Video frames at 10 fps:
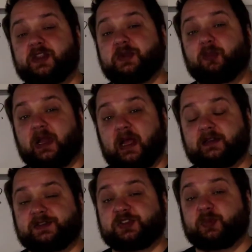the
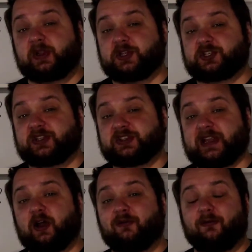plant typically shuts
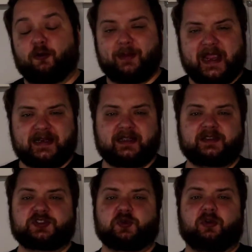down for
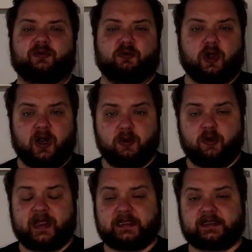maintenance or for
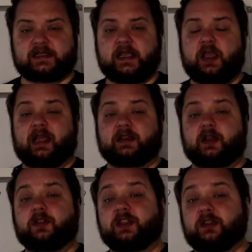upgrades and
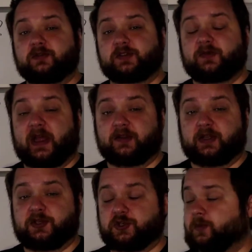things of that
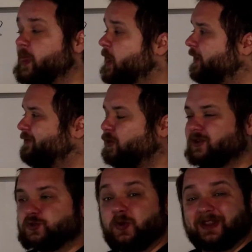nature. Of
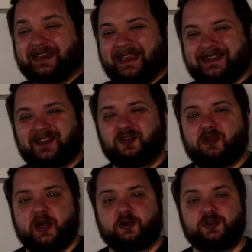course, with an
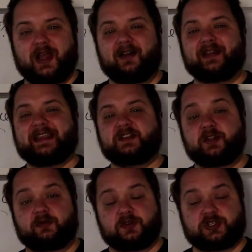integrator, you have a
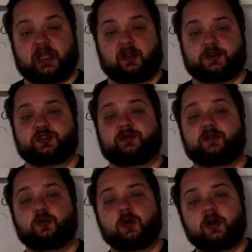different challenge. So if
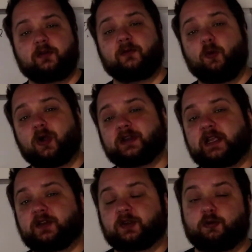you work for an
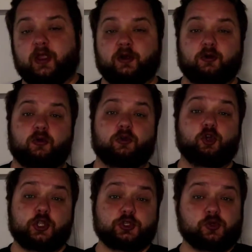integrator or
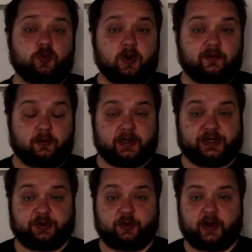looking to work for
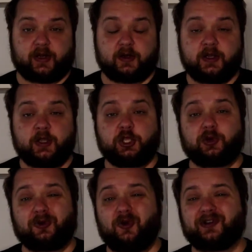an integrator,
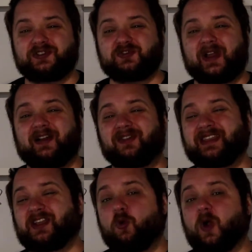you're going to have
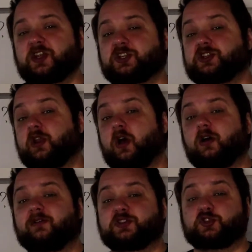the question
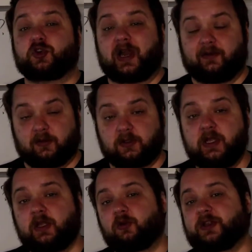of travel,
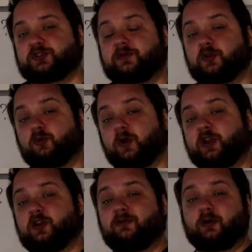right? So if you're
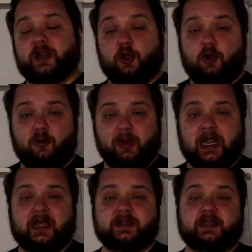working for a home
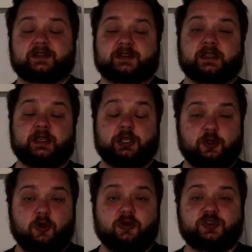plant that's
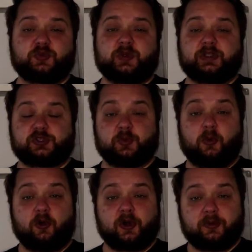going to be
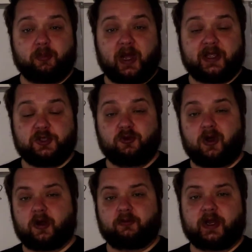supported by you
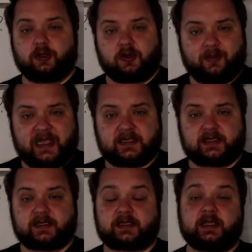on a regular
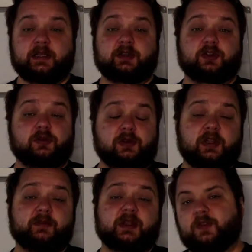basis,
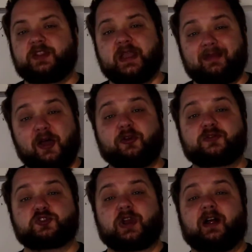the amount
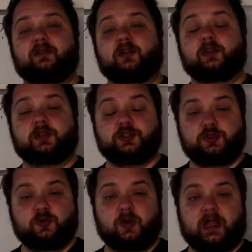of travel
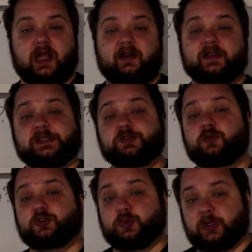you will have is
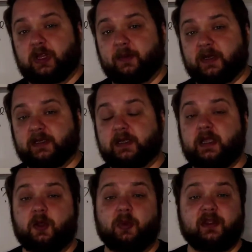going to be limited.
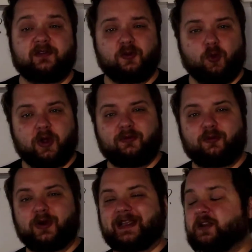But if you work
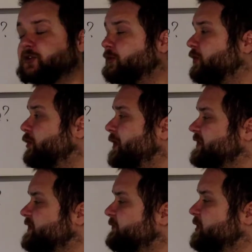for an integrator,
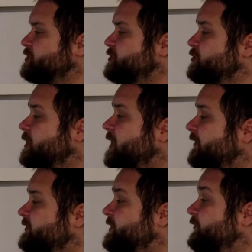as I've mentioned, you could
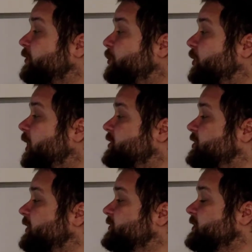have different
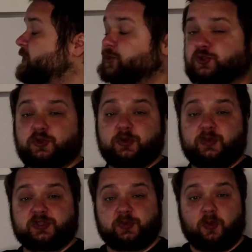projects. So you could
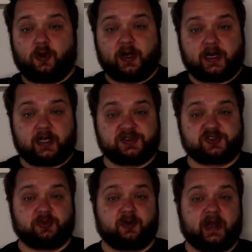be supporting
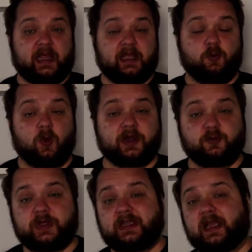customer A one
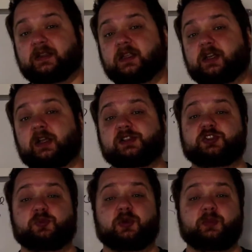week and then
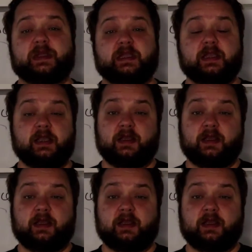customer B